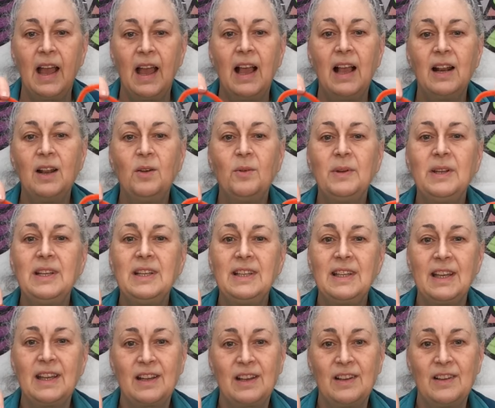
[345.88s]
Halloween
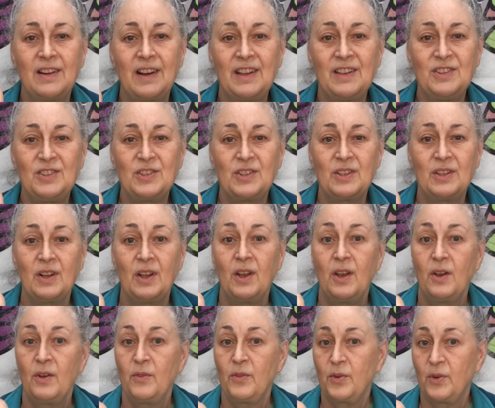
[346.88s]
decoration
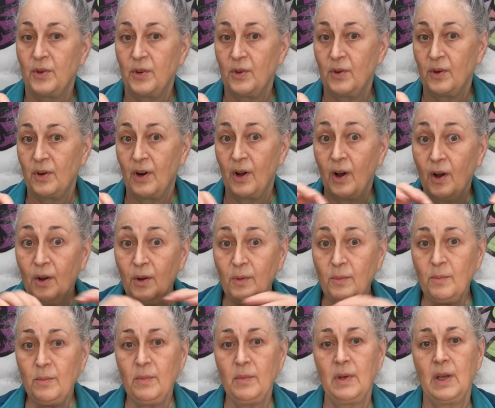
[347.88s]
for your
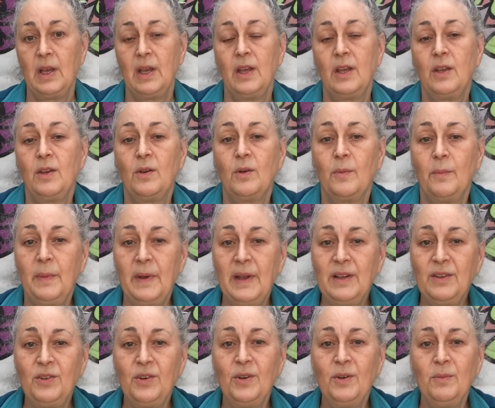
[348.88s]
home, your
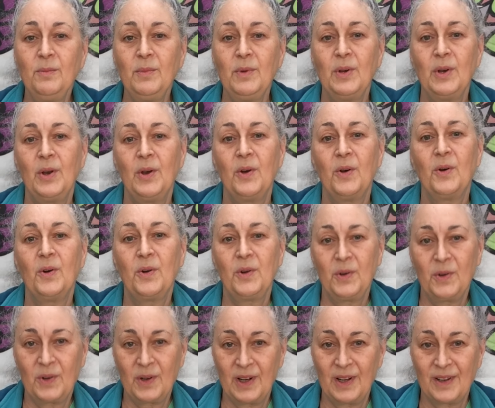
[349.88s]
bedroom or
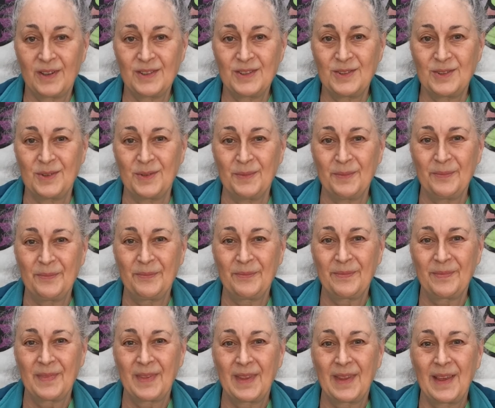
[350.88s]
your classroom.
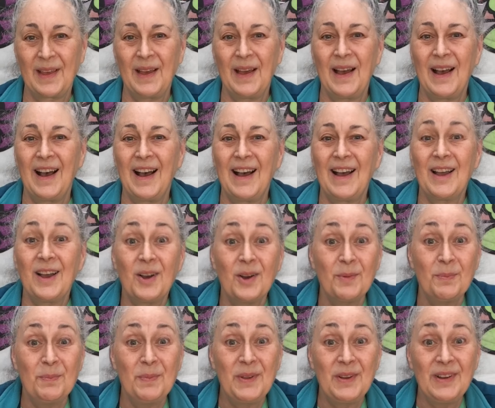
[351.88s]
I
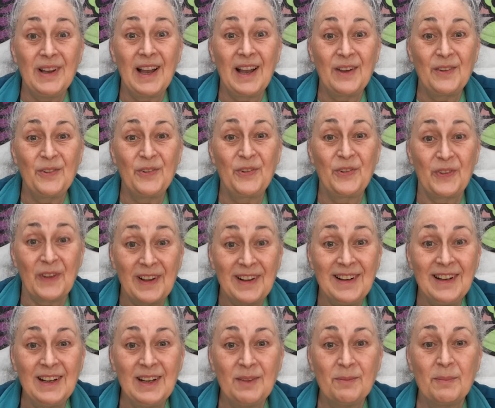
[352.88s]
hope you have fun
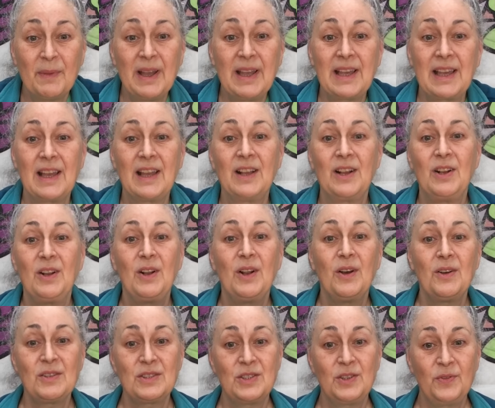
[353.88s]
making
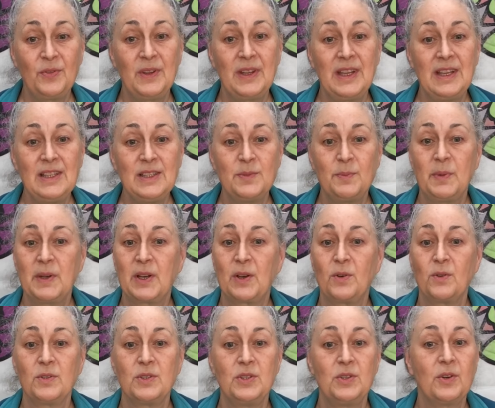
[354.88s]
lots of these
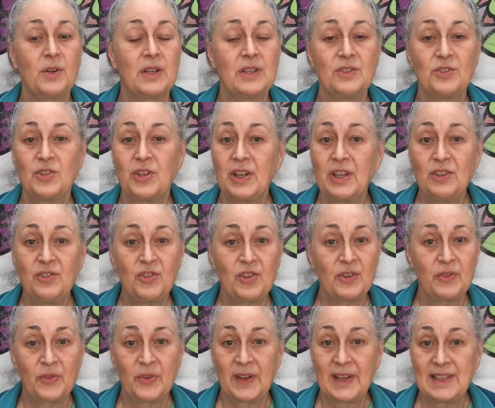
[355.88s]
because you can change
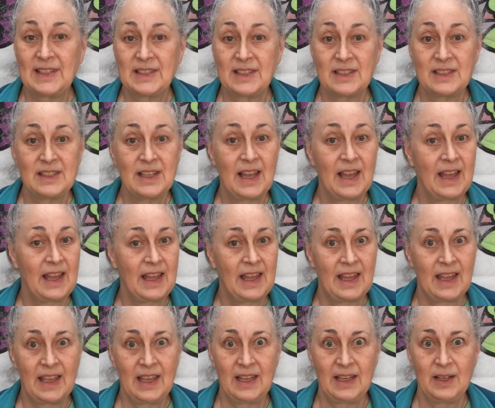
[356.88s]
the faces
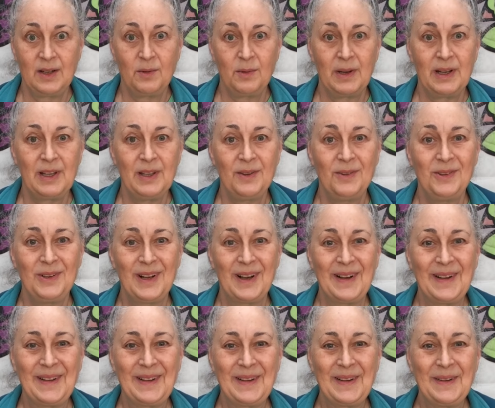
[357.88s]
any way you
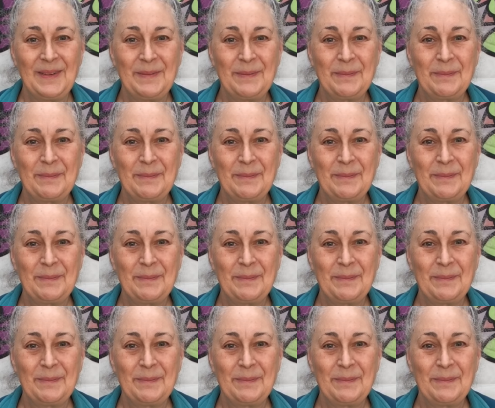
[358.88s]
like.